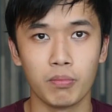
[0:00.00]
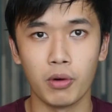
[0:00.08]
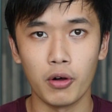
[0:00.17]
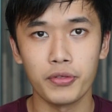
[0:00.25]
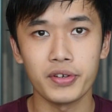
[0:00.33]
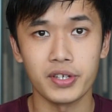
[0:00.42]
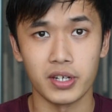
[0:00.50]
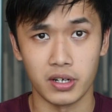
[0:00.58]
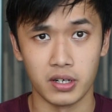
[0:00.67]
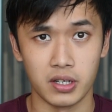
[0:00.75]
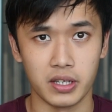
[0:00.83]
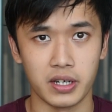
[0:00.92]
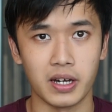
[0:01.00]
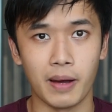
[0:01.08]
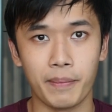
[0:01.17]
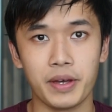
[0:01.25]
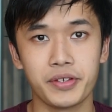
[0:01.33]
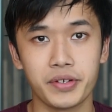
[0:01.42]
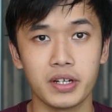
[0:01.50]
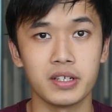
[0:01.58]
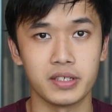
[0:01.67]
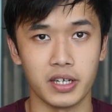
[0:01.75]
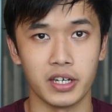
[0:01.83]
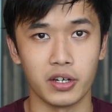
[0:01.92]
So Malthus and Ehrlich are basically
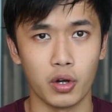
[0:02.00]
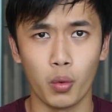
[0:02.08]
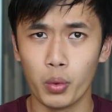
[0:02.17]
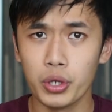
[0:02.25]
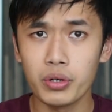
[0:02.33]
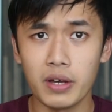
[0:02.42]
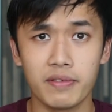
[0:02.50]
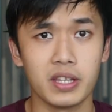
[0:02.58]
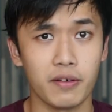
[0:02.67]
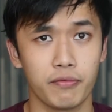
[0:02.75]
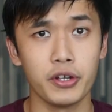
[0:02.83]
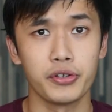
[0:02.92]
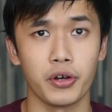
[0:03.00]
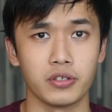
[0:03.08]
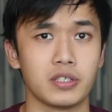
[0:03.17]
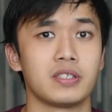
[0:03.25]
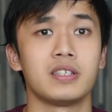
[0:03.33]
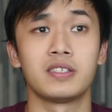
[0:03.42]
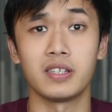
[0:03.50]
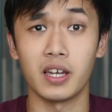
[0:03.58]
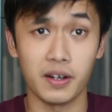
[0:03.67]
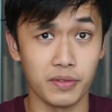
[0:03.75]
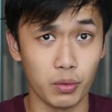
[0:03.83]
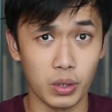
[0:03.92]
saying, we don't have enough resources, it's the
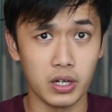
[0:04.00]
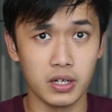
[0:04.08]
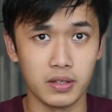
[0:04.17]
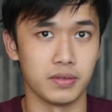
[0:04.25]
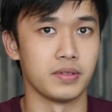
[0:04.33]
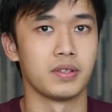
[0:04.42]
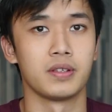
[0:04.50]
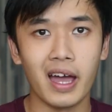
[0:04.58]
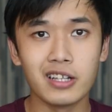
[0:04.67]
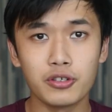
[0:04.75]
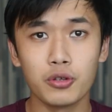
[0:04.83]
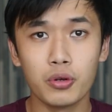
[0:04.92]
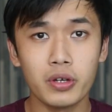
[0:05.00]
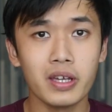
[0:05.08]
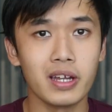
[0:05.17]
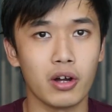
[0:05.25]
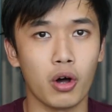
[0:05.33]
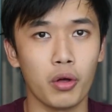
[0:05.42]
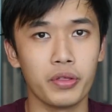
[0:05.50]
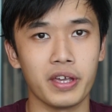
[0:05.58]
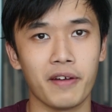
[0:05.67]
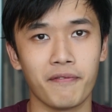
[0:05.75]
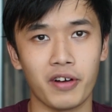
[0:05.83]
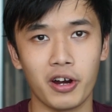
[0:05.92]
end of the world. And so looking at all the
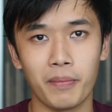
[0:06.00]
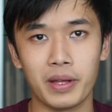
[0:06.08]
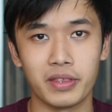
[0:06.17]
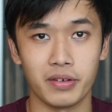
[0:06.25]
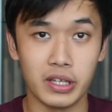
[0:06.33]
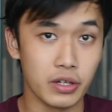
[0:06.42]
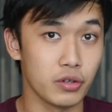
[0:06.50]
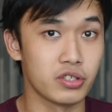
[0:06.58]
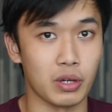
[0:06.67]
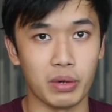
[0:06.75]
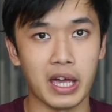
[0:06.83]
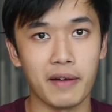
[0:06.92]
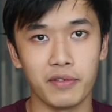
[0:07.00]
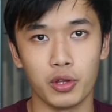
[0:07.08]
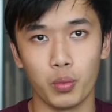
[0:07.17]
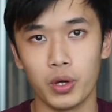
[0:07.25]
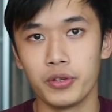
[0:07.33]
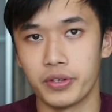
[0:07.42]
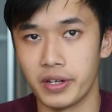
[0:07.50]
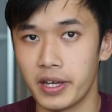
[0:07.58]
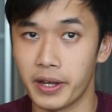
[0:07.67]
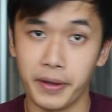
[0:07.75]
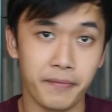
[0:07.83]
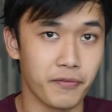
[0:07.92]
environmental ills that we have in the world
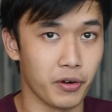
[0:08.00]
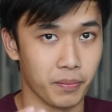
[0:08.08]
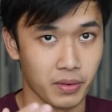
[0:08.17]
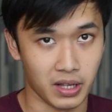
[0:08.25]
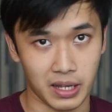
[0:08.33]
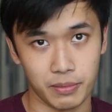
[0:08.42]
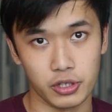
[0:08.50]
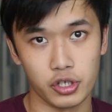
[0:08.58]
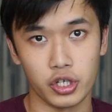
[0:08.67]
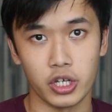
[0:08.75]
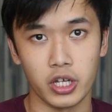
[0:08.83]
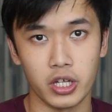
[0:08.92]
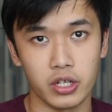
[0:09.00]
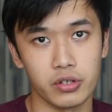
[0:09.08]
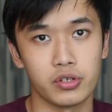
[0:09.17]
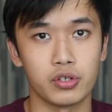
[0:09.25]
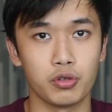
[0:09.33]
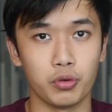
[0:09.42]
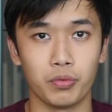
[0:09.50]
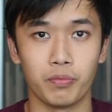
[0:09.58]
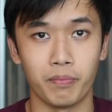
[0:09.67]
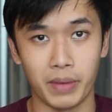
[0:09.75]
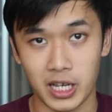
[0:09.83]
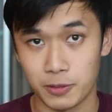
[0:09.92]
today, from climate change, to
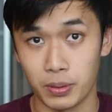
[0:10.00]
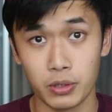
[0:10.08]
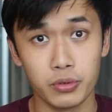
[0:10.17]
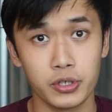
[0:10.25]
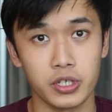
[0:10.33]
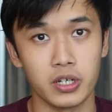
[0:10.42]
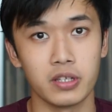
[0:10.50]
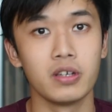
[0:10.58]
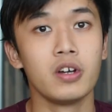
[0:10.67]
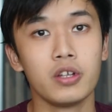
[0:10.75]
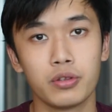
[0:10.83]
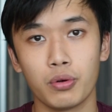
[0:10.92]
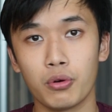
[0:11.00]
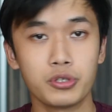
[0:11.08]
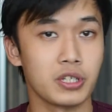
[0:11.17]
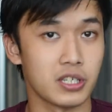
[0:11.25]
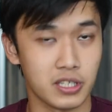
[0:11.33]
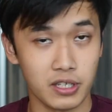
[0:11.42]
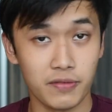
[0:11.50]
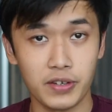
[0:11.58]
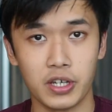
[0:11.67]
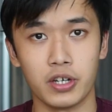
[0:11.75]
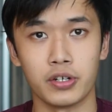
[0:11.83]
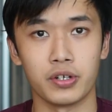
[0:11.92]
mass pollution, to ozone
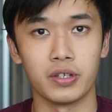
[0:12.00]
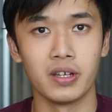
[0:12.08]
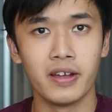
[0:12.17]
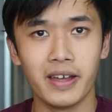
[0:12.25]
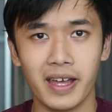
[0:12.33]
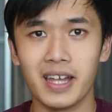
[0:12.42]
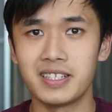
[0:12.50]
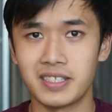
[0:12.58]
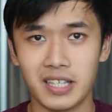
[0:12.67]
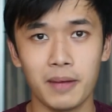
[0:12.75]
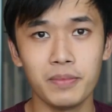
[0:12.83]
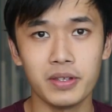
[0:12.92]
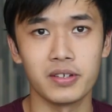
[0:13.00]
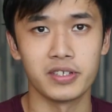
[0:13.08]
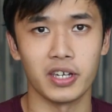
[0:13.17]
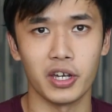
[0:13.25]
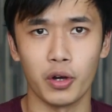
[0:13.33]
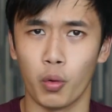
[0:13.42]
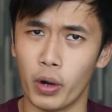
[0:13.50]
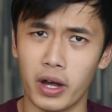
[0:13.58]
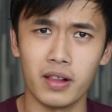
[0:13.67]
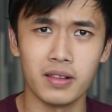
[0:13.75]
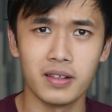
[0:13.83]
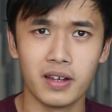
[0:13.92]
acidification, it's tempting to say,
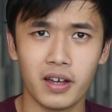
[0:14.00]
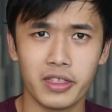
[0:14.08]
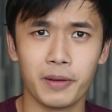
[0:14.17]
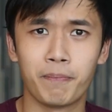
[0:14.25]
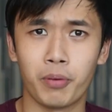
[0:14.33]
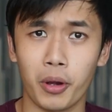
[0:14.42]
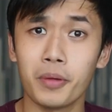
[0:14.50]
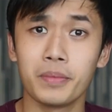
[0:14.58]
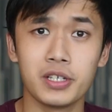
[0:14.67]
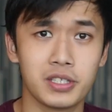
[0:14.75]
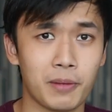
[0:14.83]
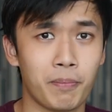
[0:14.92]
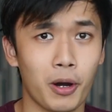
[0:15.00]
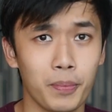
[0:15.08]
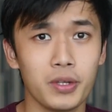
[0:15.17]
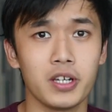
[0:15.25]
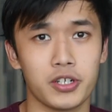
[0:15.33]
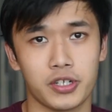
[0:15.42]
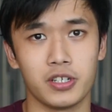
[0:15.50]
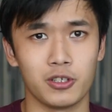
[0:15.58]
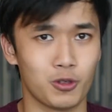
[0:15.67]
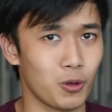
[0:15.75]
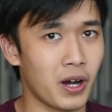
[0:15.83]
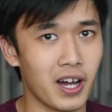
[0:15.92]
well, the problem is the population is too